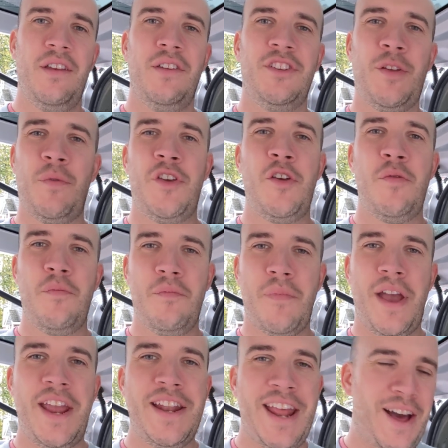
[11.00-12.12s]
Some of you
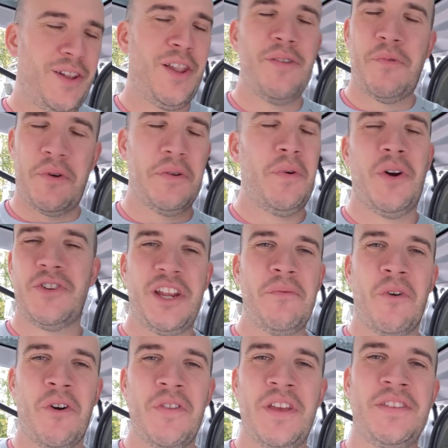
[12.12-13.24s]
may now want to watch any
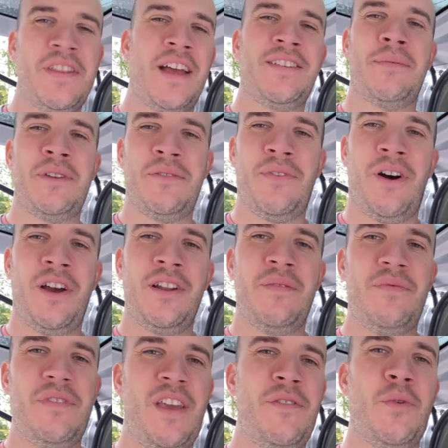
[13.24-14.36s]
more of this. That's absolutely fine.
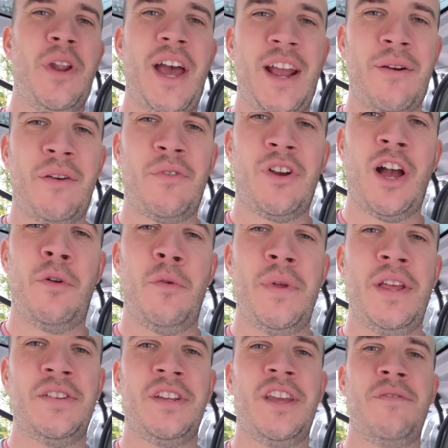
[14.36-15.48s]
If you want to hang around for a couple of
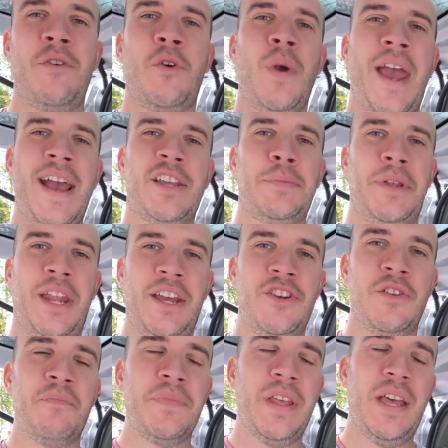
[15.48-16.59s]
minutes, I'll give you a quick
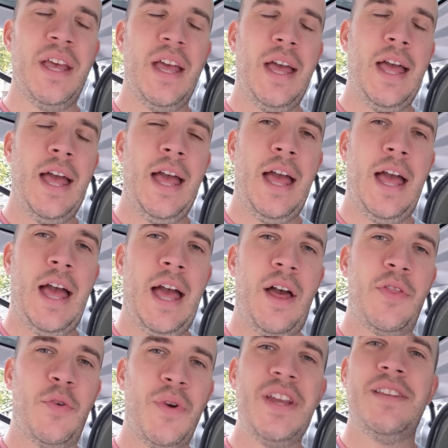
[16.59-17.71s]
explanation.
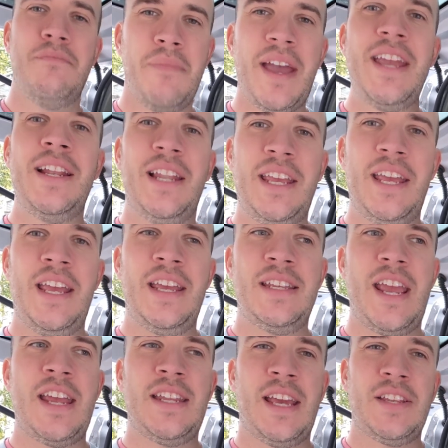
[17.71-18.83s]
The reason mainly
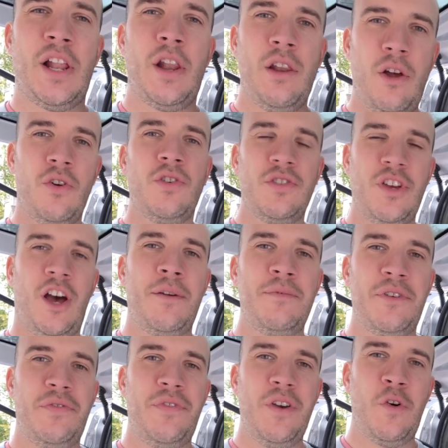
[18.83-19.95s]
is it takes a long time
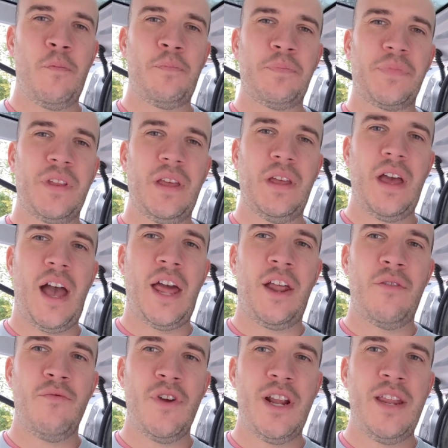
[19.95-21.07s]
to film and
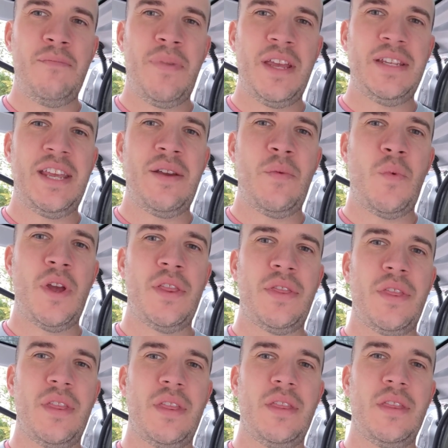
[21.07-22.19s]
I'm really busy with
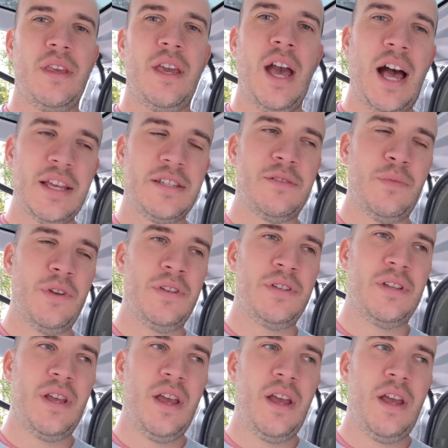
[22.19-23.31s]

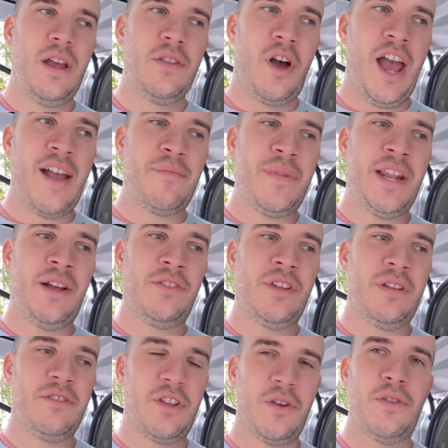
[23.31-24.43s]
customers that I haven't been able
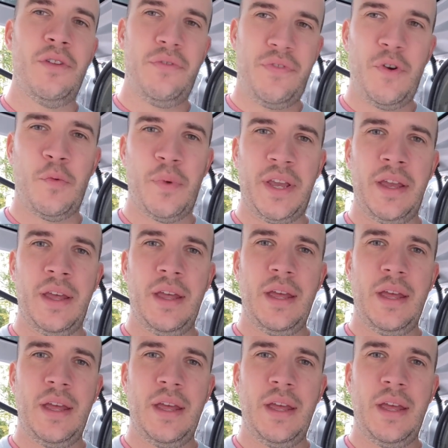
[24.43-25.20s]
to do the filming